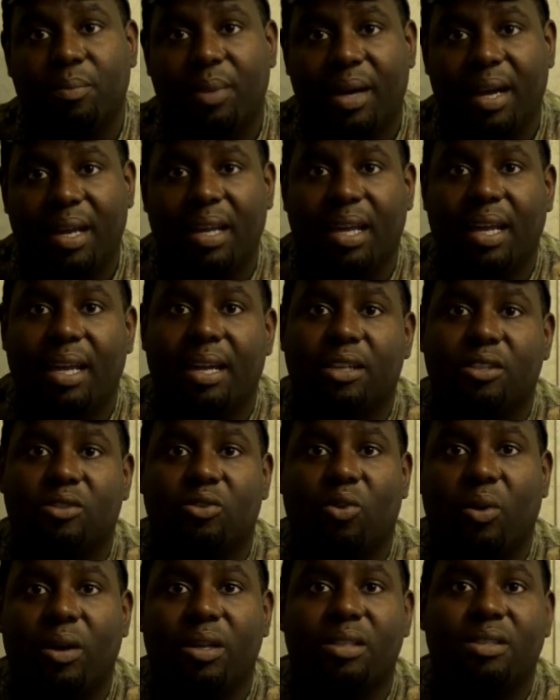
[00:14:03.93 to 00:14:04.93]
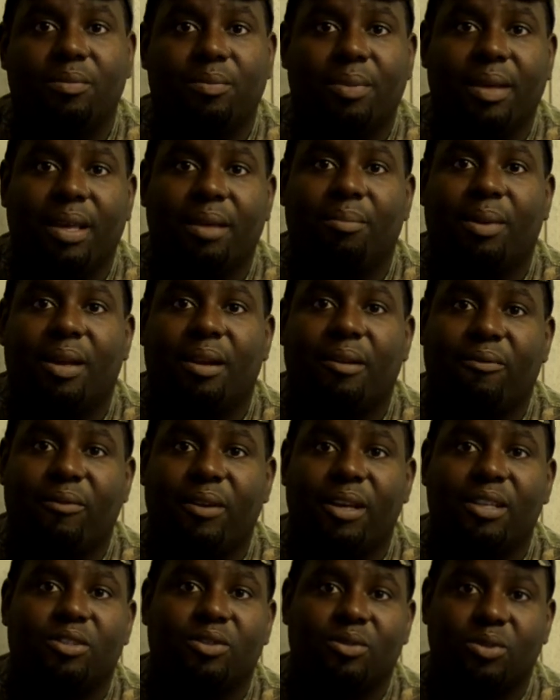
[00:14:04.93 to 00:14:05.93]
but it is going to be
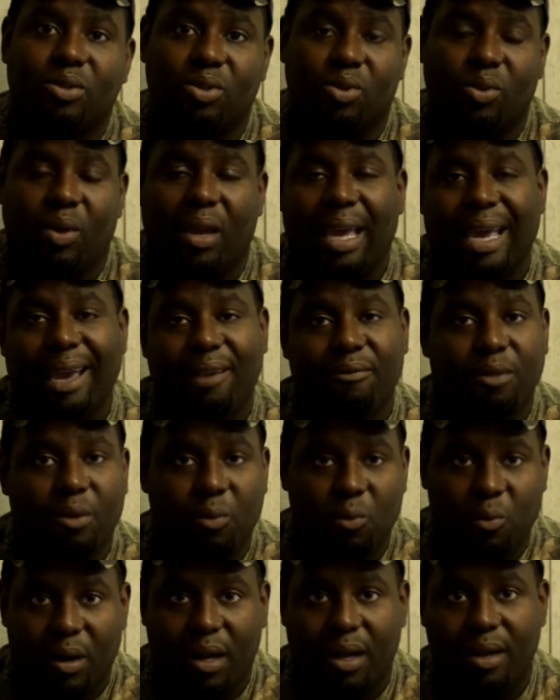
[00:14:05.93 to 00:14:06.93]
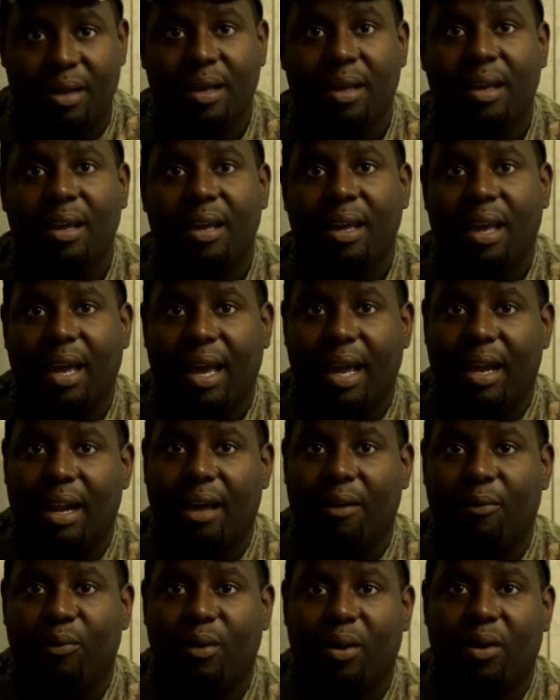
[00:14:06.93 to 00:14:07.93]
beneficial to everyone. And
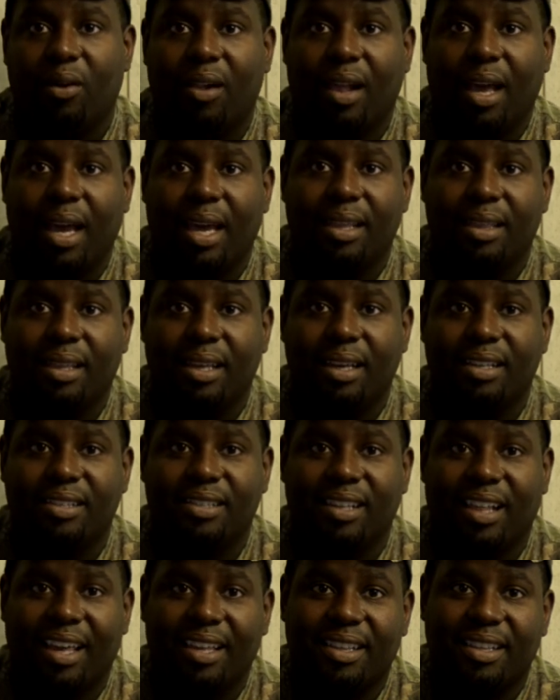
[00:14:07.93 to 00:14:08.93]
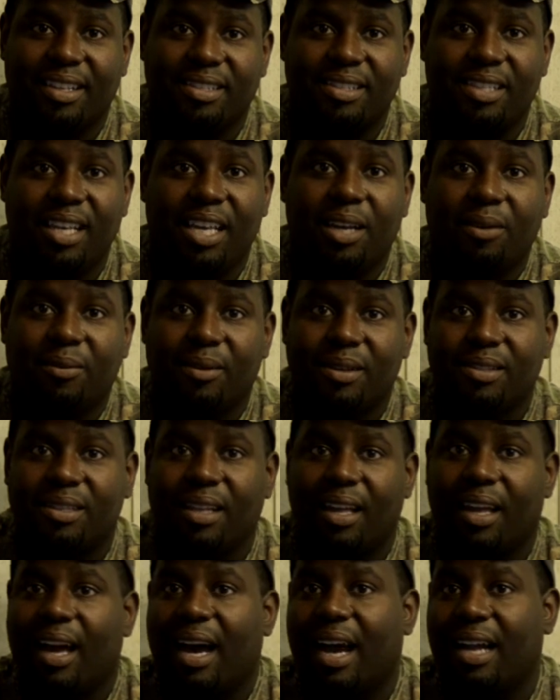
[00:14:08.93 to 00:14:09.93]
I feel like these are like the secrets
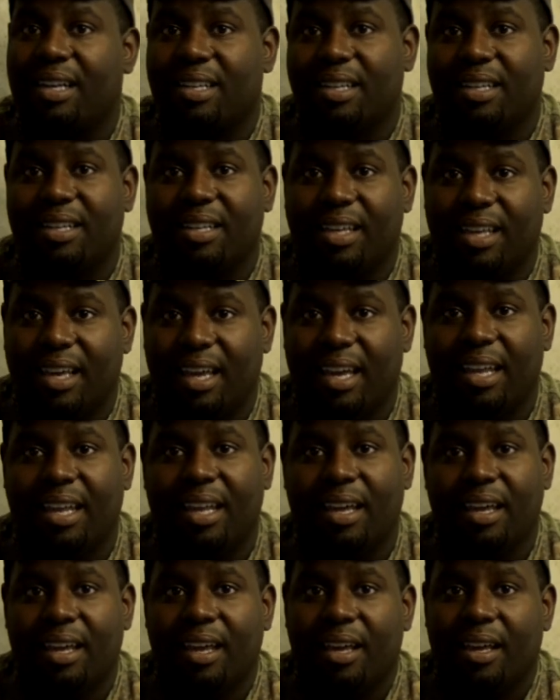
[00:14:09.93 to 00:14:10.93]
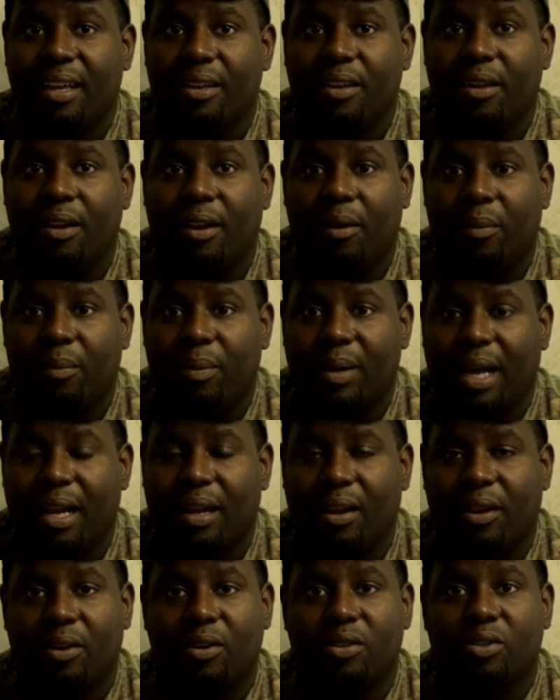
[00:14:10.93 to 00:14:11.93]
that I didn't get, but I
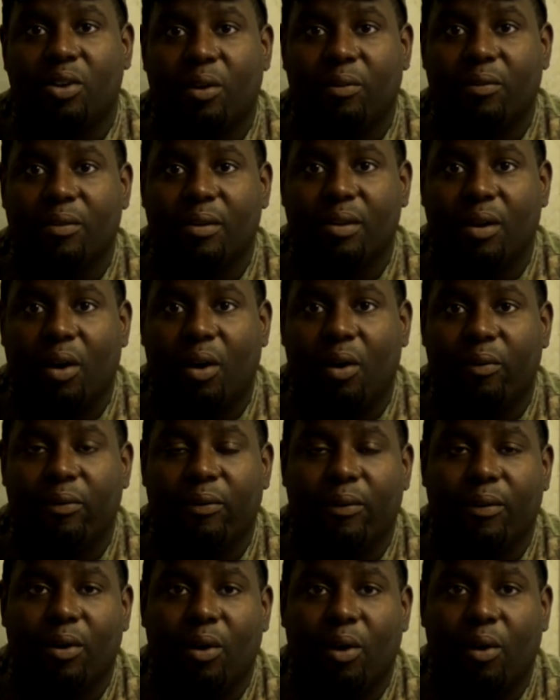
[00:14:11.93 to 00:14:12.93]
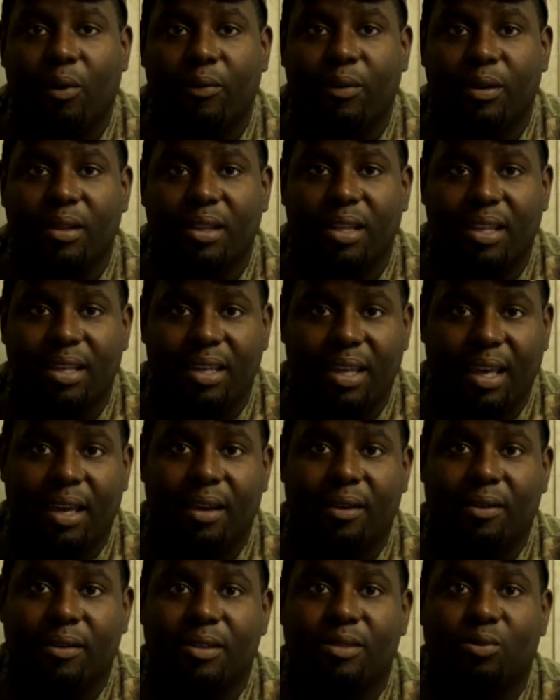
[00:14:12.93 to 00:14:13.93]
learned over the
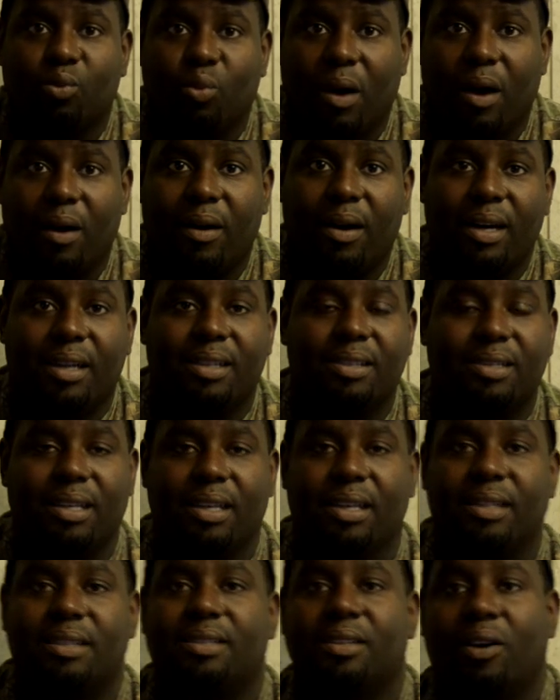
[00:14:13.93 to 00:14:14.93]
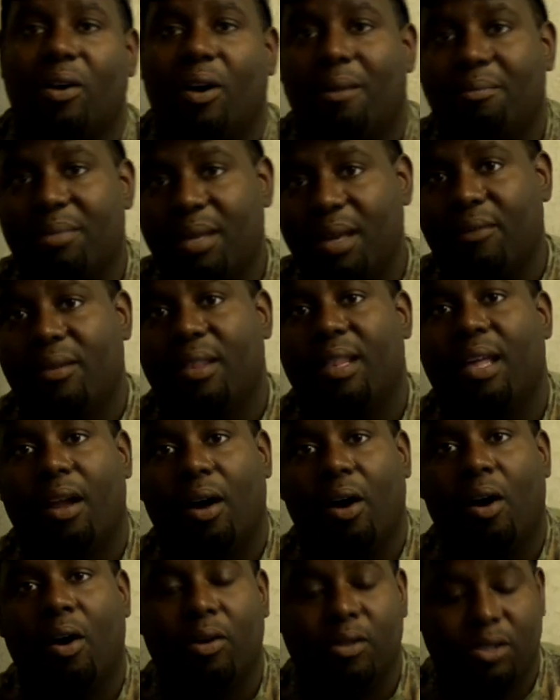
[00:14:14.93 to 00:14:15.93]
years while hunting. So I'm giving that
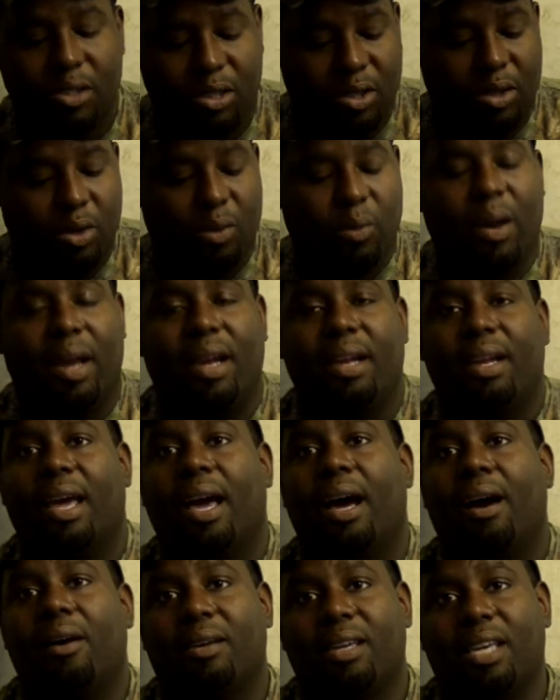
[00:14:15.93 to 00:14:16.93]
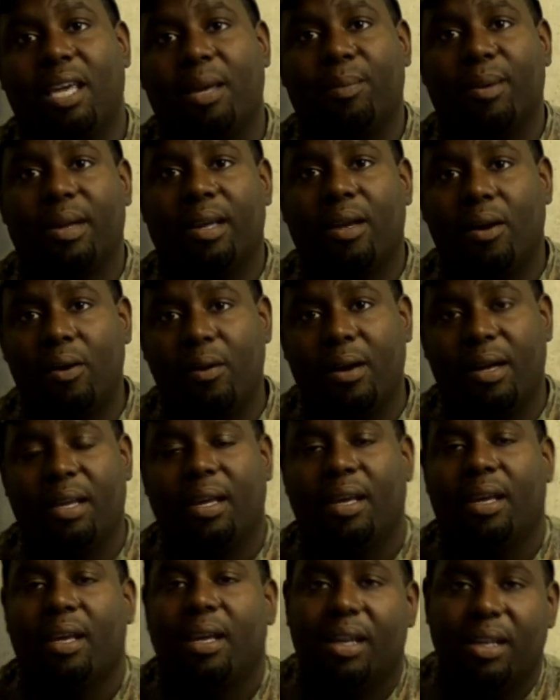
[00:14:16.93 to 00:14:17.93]
all to you right now. Keep it going.
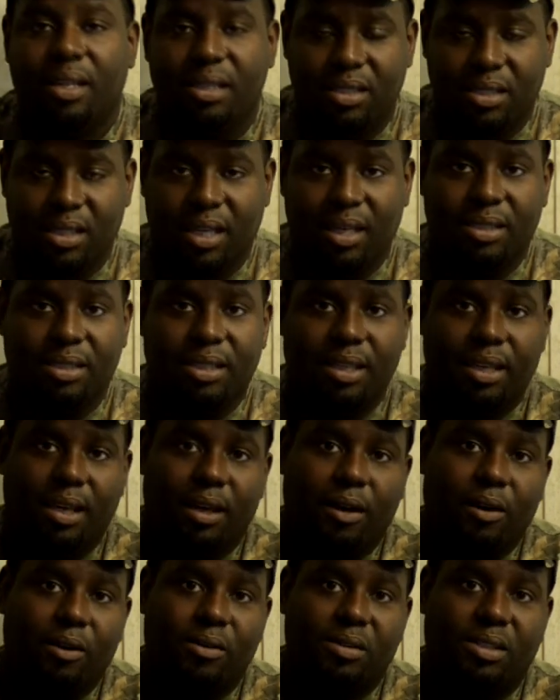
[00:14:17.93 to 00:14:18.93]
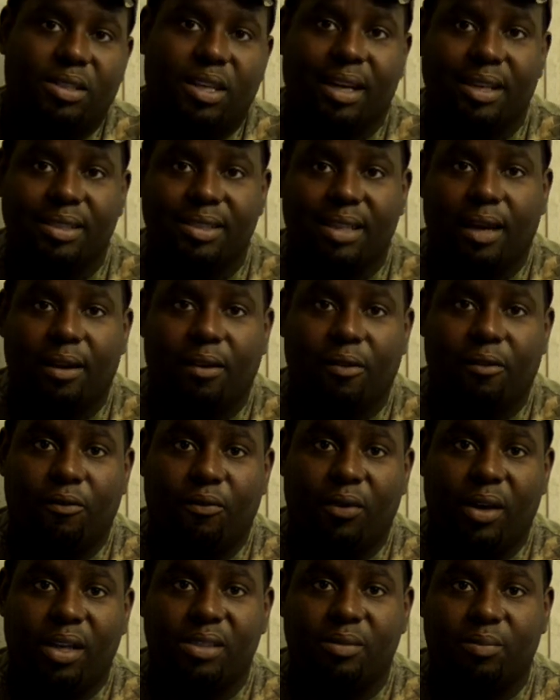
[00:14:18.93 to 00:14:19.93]
JTO. Check us out on
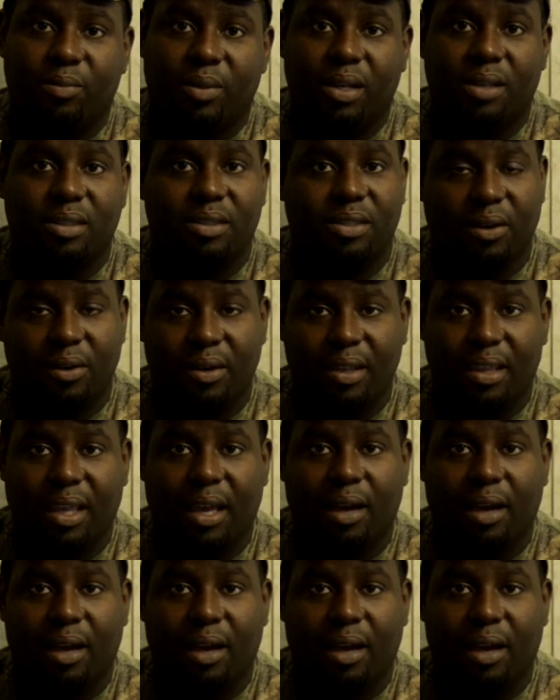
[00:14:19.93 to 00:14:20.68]
Facebook, Journey to the